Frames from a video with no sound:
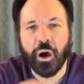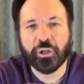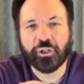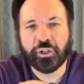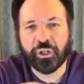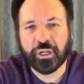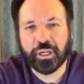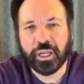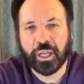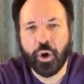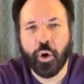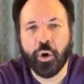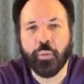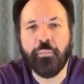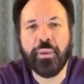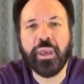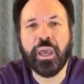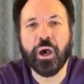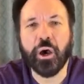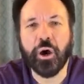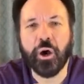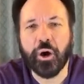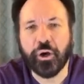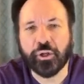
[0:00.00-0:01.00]
Urgently or
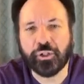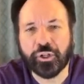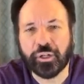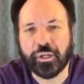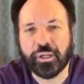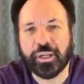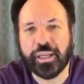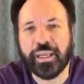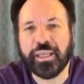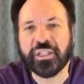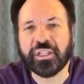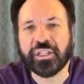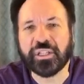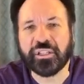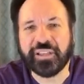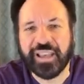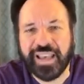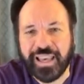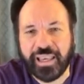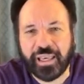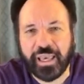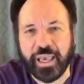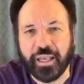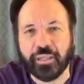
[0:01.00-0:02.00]
be urgently
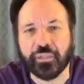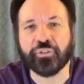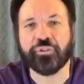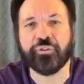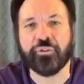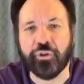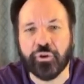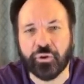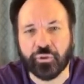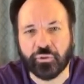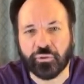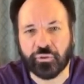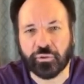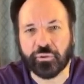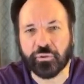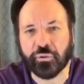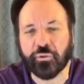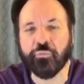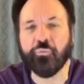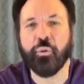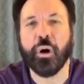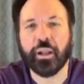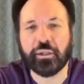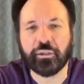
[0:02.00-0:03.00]
seeking
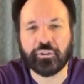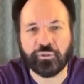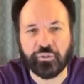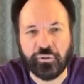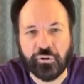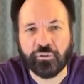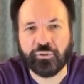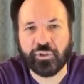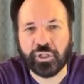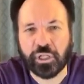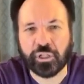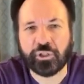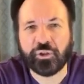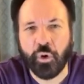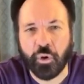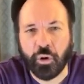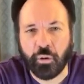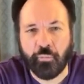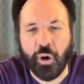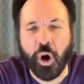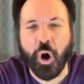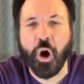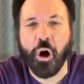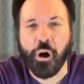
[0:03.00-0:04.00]
truth. What truth are you
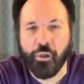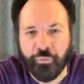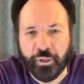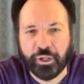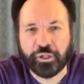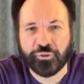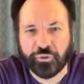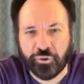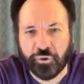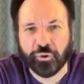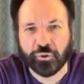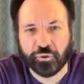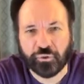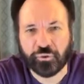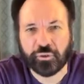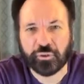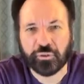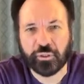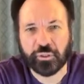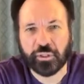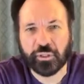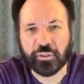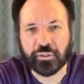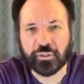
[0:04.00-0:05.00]
talking about? All the
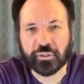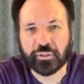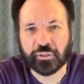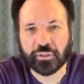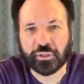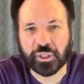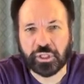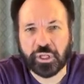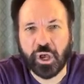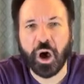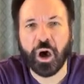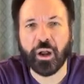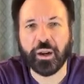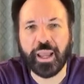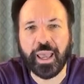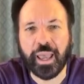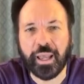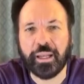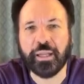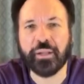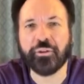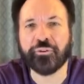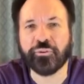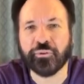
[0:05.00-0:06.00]
truth. Because there's
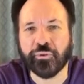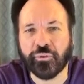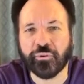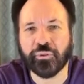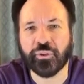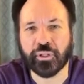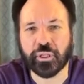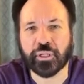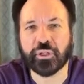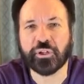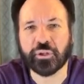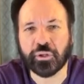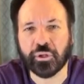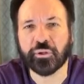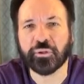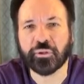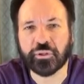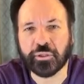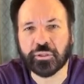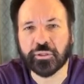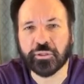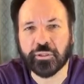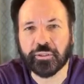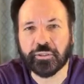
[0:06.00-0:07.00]
hardly any truth in the
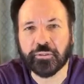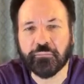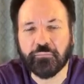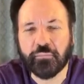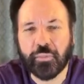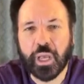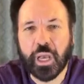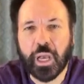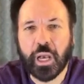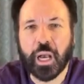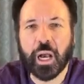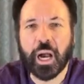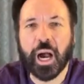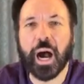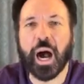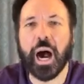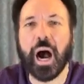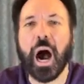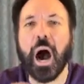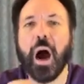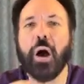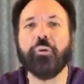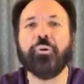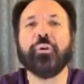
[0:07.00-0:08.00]
church.
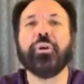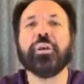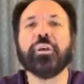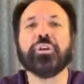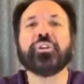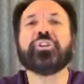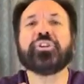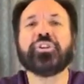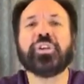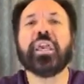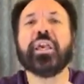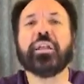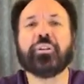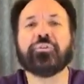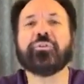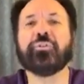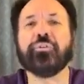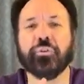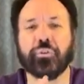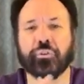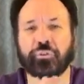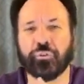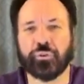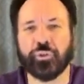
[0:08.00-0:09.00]
How do you seek
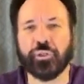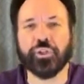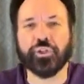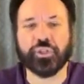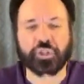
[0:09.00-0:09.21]
truth?